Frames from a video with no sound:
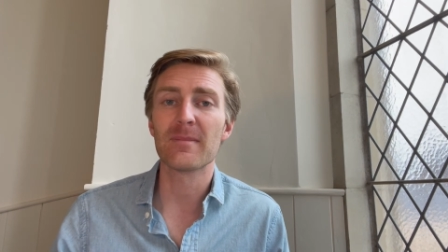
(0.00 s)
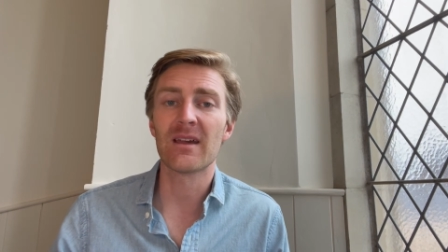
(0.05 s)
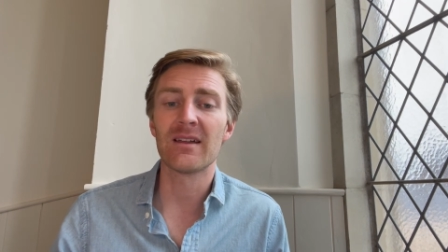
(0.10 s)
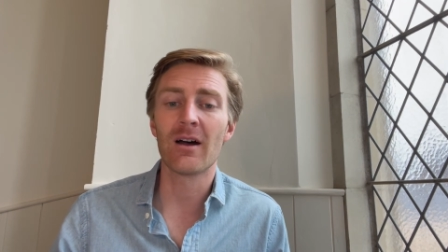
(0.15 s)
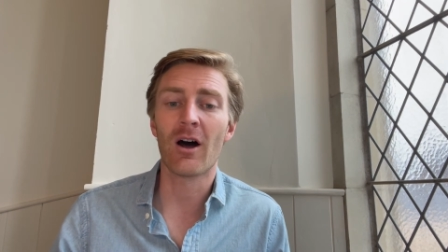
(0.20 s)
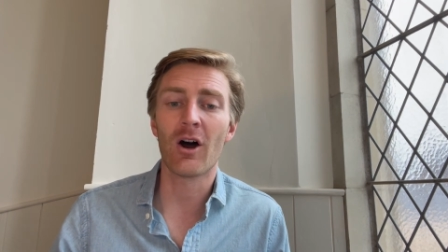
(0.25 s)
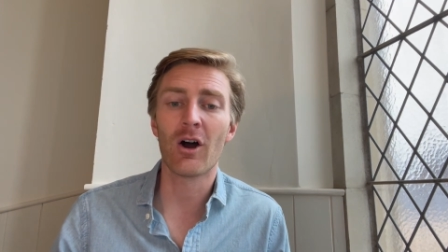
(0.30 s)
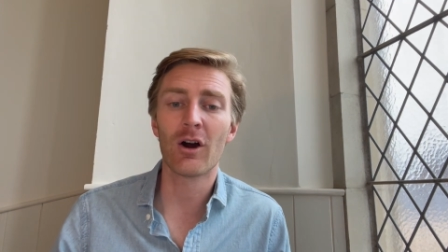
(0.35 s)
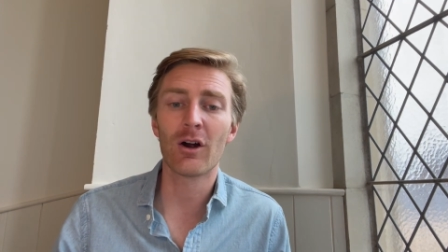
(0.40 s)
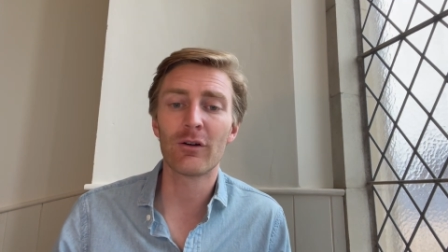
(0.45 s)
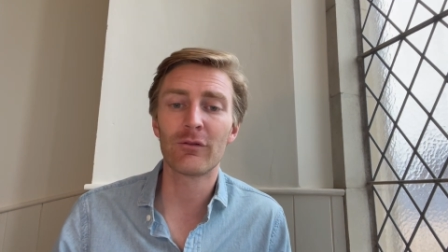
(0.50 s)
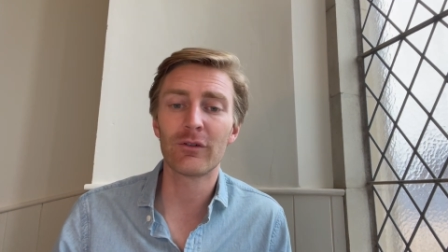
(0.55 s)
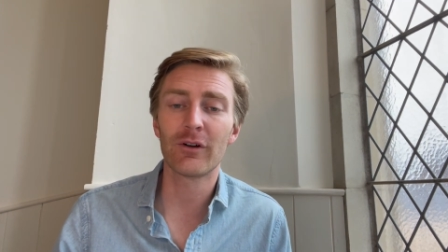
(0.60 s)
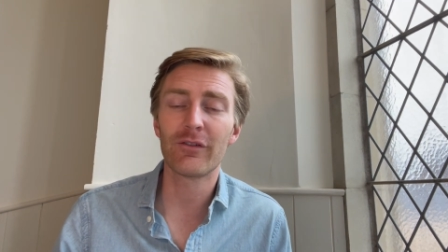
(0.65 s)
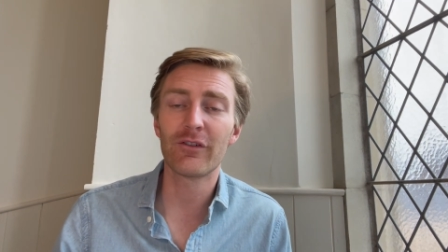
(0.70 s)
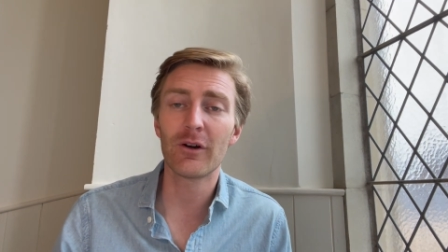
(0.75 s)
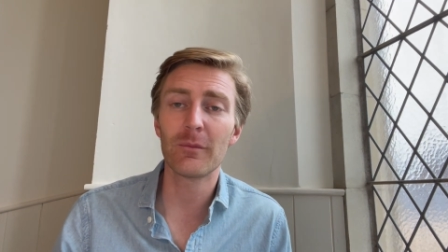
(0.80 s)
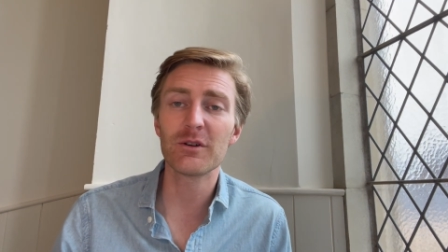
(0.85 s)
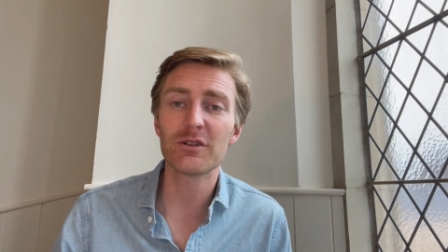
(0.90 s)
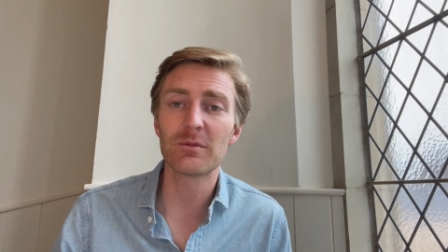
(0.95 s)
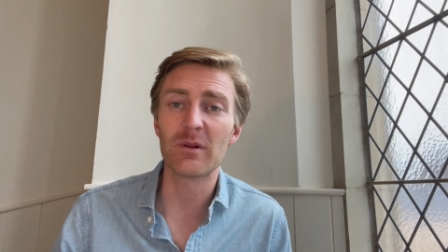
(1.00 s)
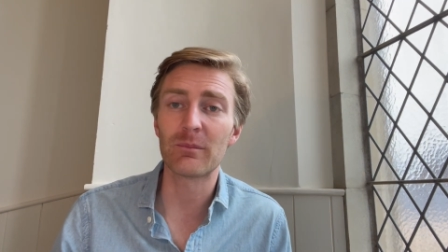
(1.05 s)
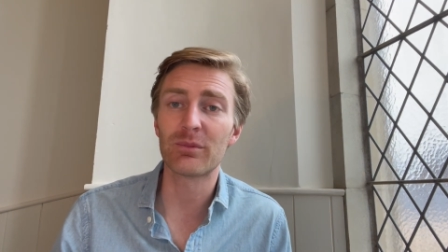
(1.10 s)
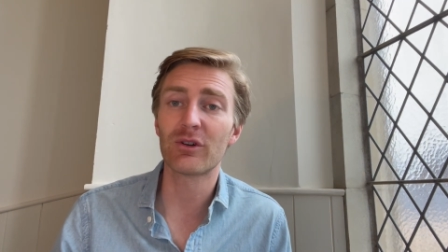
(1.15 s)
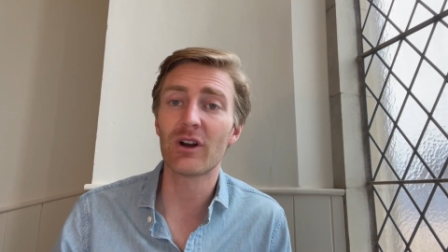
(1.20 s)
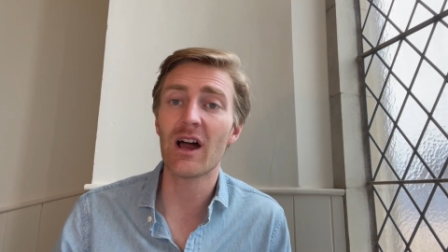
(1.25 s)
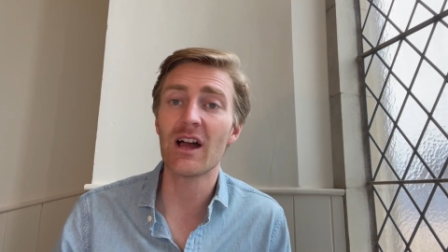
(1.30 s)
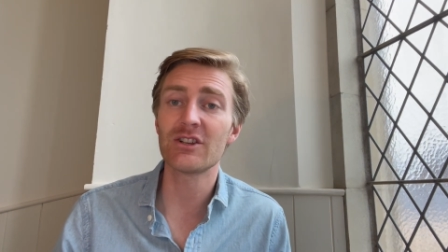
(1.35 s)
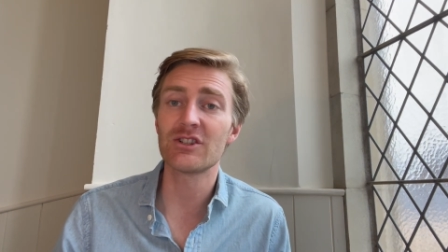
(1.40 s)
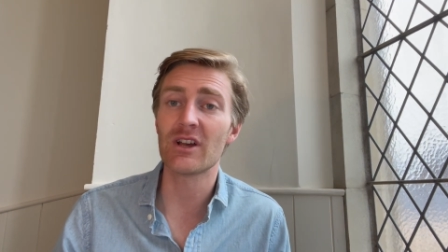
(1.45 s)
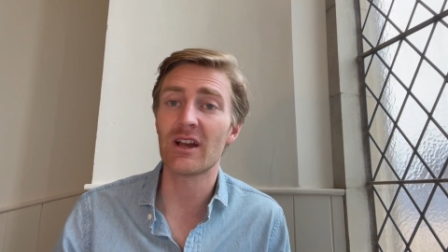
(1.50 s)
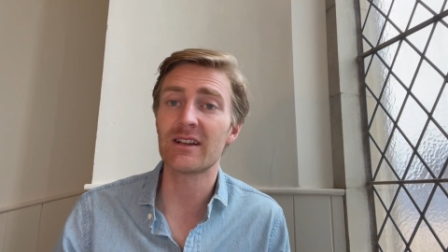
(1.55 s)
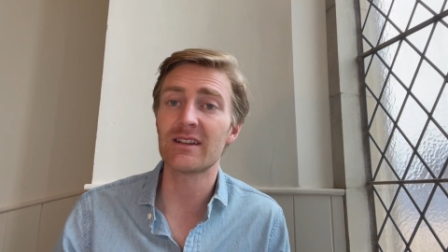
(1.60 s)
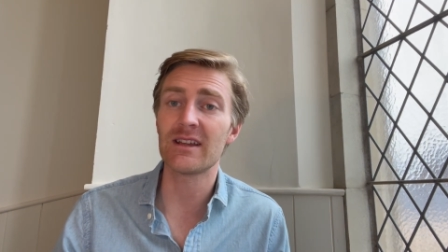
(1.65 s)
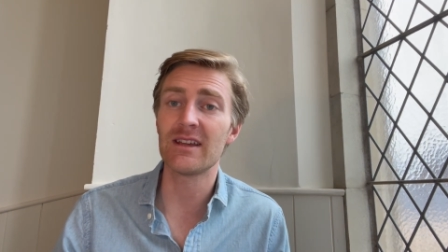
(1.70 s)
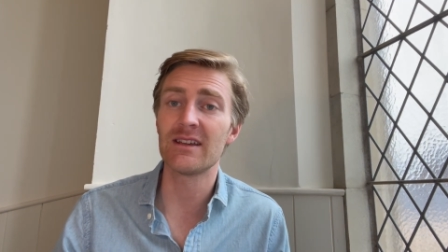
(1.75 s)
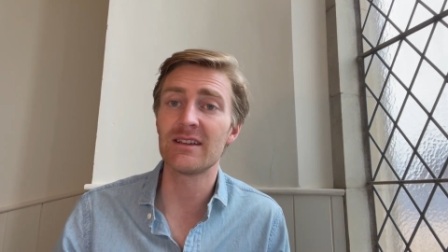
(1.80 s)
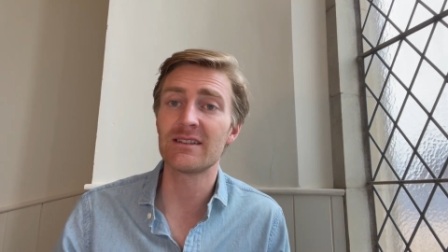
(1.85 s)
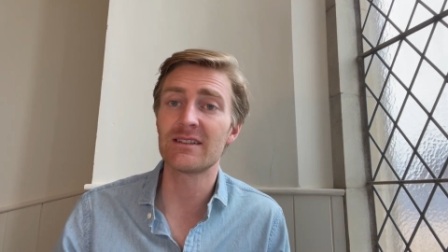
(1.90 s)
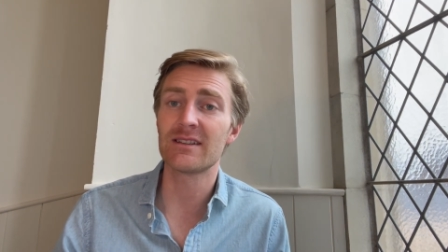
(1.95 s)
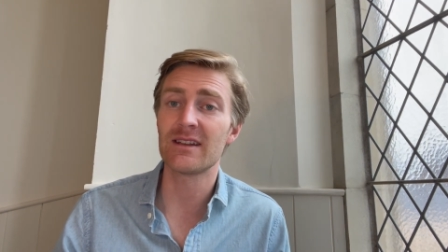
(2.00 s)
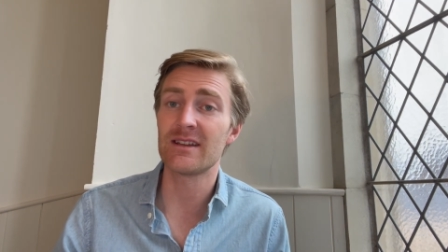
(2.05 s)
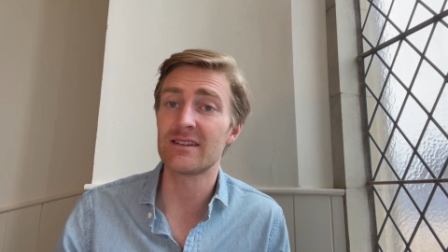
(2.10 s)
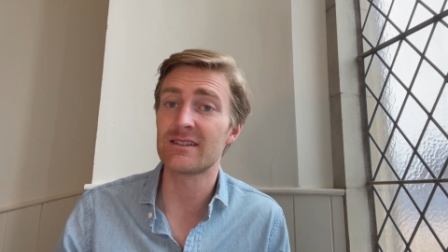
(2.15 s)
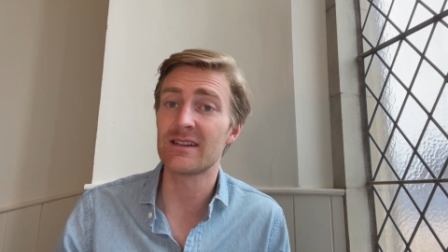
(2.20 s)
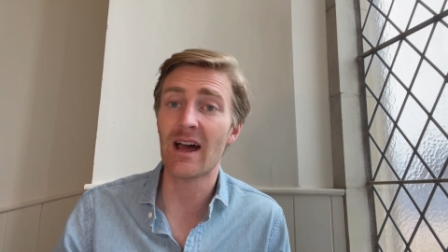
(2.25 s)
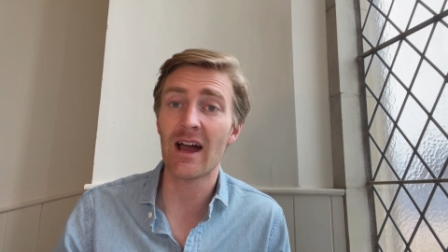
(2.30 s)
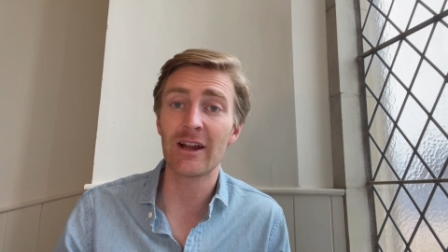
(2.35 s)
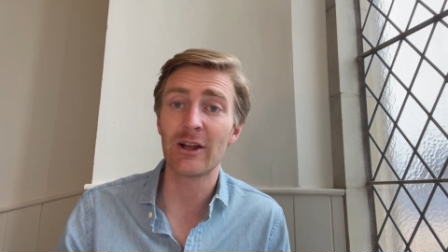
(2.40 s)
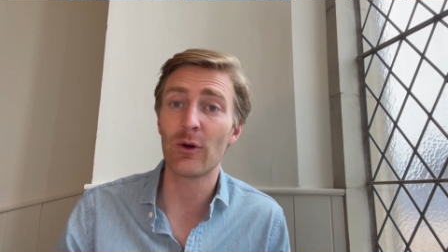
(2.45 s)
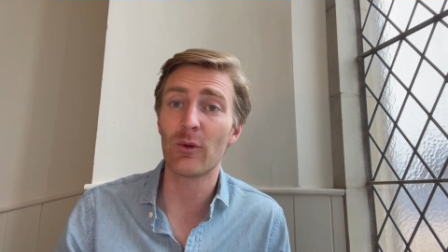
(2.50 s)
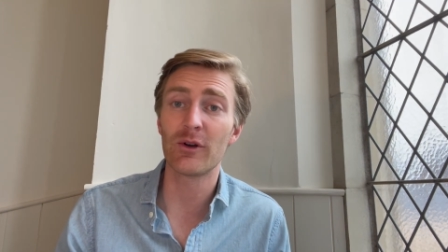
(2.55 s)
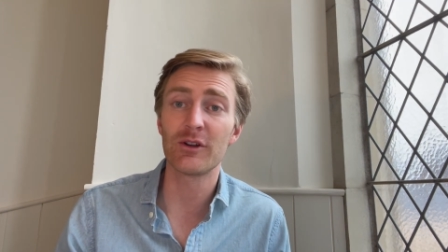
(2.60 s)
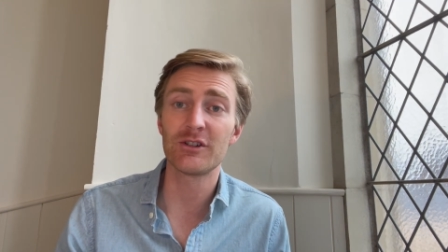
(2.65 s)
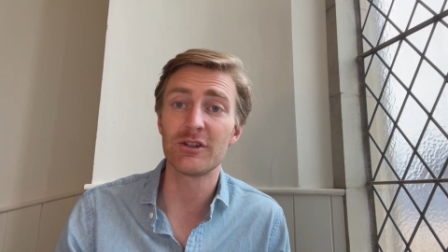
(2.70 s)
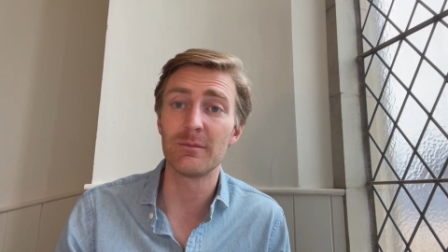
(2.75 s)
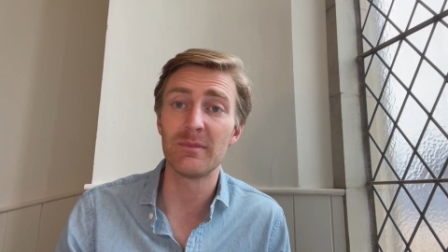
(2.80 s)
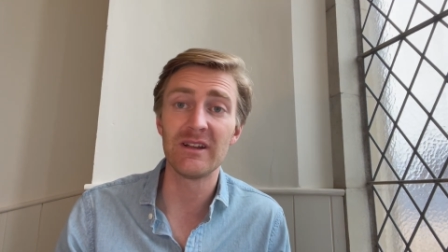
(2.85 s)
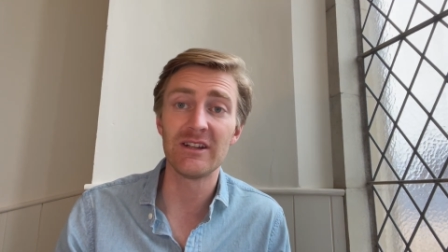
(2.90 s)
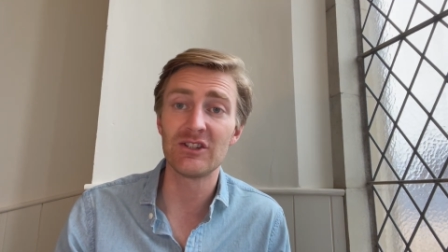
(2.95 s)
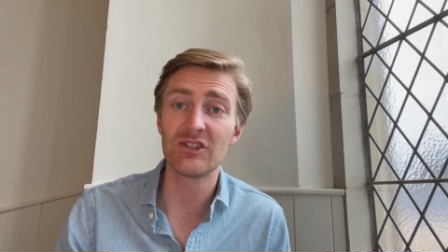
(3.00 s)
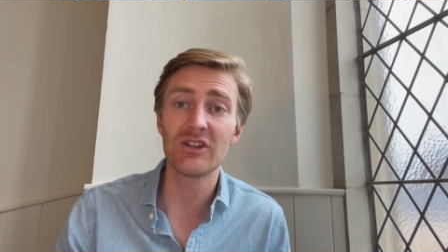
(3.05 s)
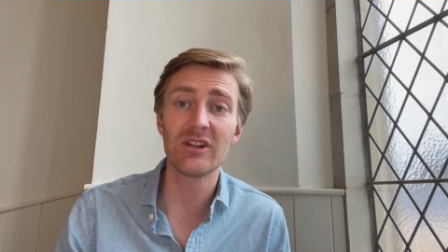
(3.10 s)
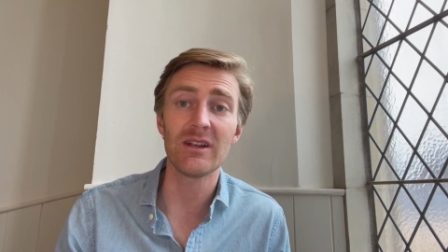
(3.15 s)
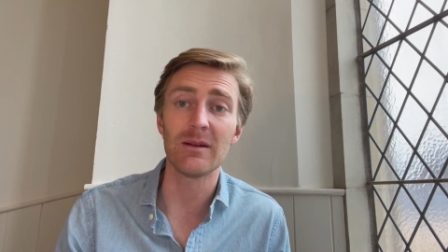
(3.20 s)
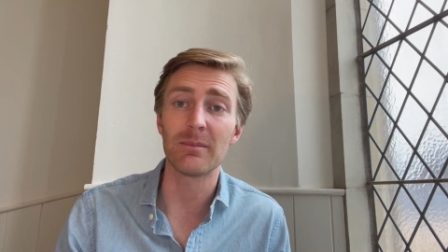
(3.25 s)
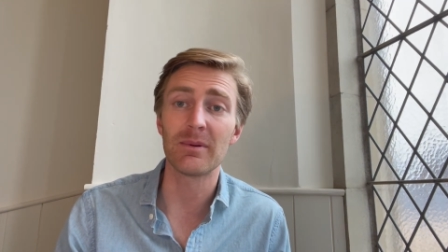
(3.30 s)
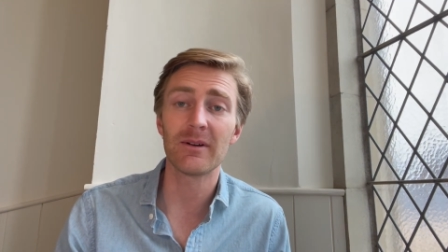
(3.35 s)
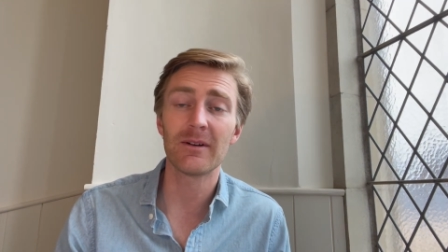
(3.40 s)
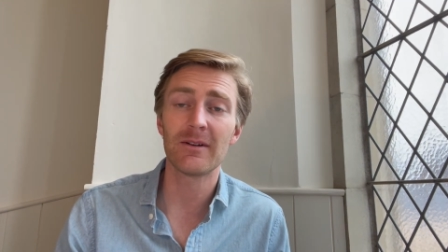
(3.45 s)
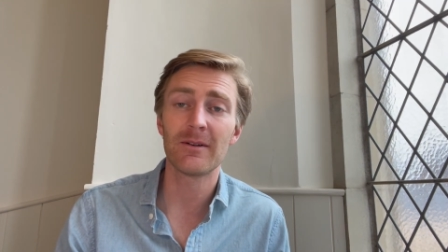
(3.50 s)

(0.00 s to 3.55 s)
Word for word: Our refurbishment project is, is not going to be cheap.